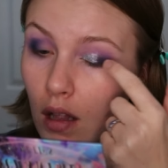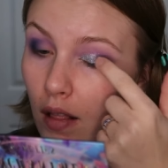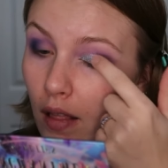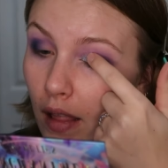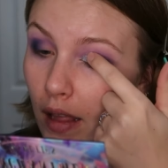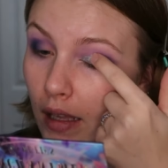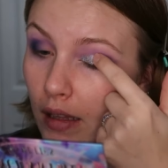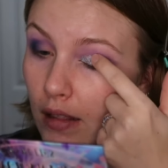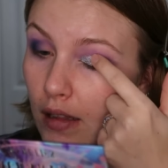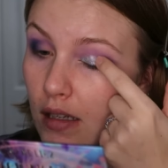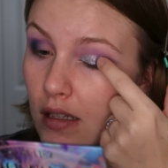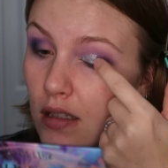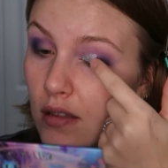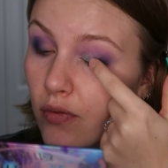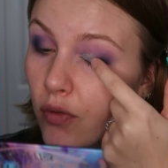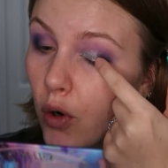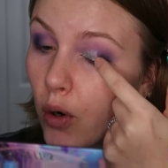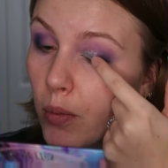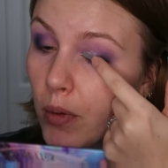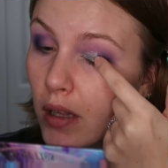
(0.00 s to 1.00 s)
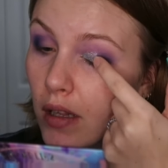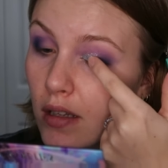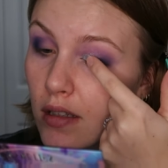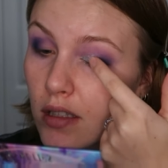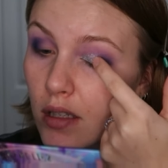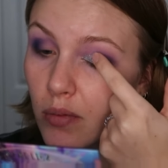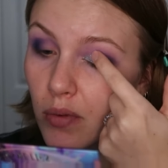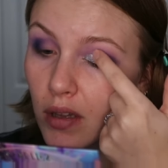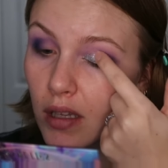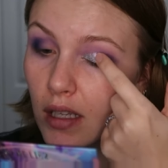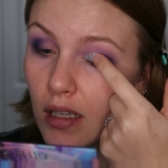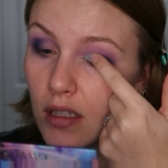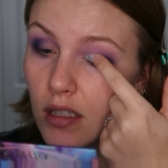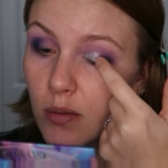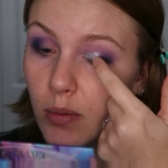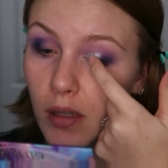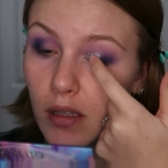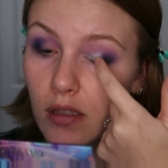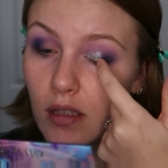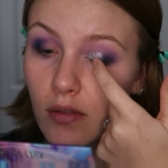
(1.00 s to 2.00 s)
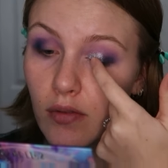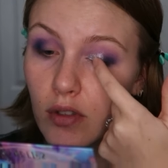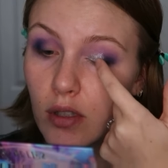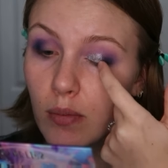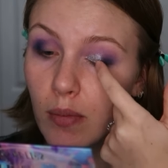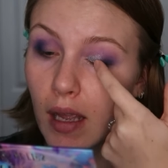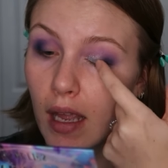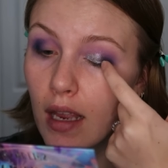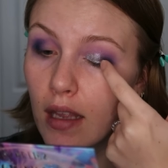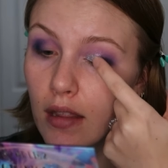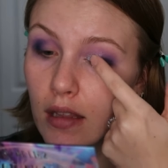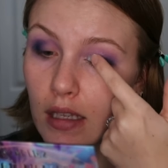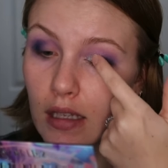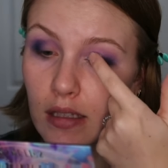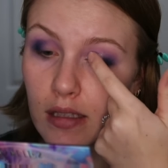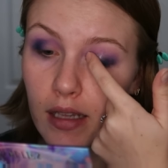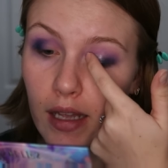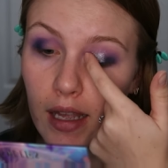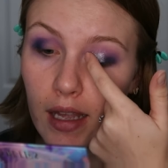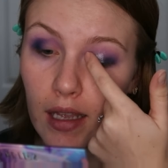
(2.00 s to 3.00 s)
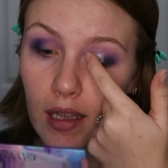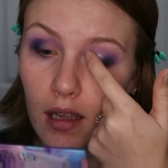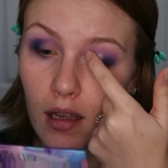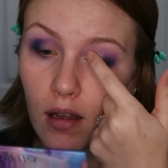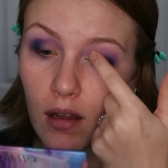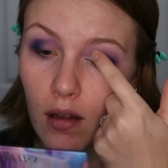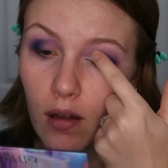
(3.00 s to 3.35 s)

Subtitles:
like these formulas are really expensive to make, these like